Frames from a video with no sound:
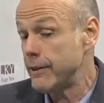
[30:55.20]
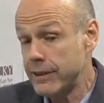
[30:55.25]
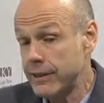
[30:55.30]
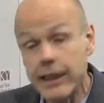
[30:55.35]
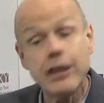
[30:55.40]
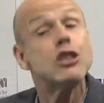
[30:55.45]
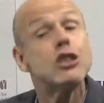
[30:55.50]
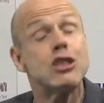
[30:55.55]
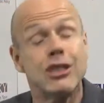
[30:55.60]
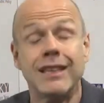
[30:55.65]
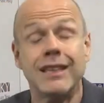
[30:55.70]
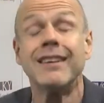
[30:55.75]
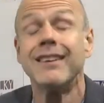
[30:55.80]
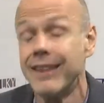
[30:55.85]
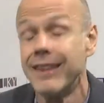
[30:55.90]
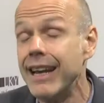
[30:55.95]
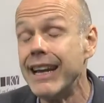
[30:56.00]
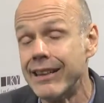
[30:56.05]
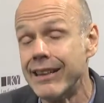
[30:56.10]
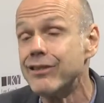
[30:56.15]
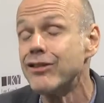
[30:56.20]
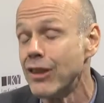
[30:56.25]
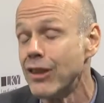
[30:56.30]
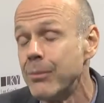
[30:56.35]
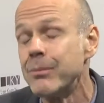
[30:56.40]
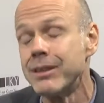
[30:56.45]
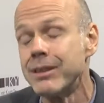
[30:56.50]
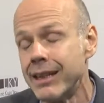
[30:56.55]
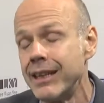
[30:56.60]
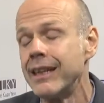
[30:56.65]
teaching is
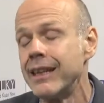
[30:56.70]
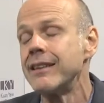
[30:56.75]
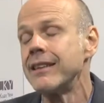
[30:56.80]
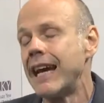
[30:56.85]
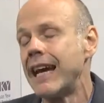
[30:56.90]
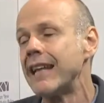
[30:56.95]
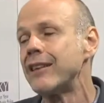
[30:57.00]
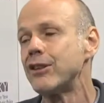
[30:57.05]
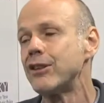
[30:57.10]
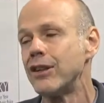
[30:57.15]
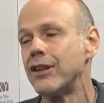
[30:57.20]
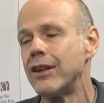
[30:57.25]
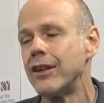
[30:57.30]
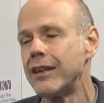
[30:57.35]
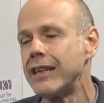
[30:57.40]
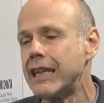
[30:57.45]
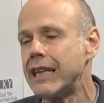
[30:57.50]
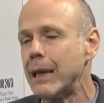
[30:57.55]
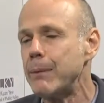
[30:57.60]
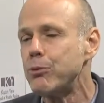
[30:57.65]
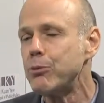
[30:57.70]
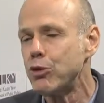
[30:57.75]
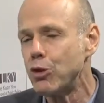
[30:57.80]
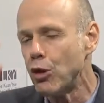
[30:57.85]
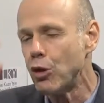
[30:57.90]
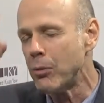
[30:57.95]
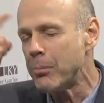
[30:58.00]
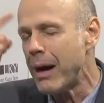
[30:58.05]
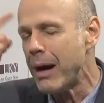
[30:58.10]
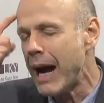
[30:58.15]
something that keeps
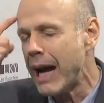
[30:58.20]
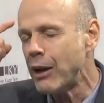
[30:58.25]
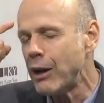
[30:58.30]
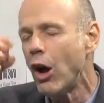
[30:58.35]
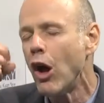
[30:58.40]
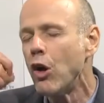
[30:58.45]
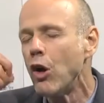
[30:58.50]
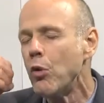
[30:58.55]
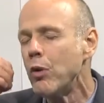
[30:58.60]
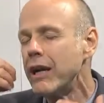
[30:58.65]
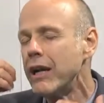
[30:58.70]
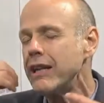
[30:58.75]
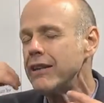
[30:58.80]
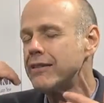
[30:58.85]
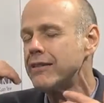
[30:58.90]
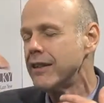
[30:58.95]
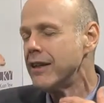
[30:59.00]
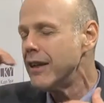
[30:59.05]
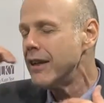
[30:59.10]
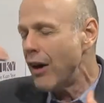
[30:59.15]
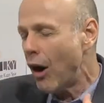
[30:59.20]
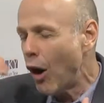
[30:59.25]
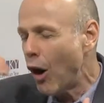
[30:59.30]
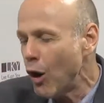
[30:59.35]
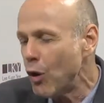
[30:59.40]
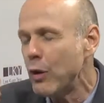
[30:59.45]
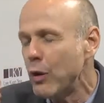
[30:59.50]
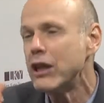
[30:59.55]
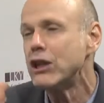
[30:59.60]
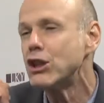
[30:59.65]
your mind always
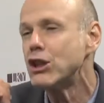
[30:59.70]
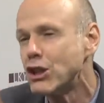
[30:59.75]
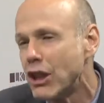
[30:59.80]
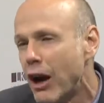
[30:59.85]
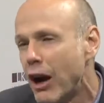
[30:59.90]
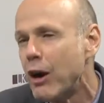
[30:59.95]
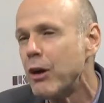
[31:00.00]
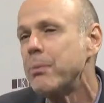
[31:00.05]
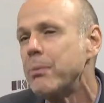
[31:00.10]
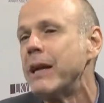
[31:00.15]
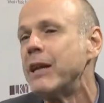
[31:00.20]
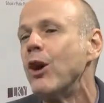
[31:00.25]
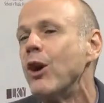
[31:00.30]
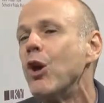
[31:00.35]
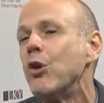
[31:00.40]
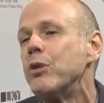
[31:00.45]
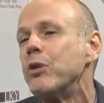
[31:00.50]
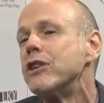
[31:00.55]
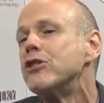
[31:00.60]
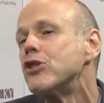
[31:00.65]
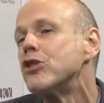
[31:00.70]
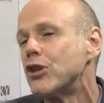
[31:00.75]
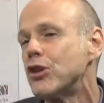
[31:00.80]
sharp and always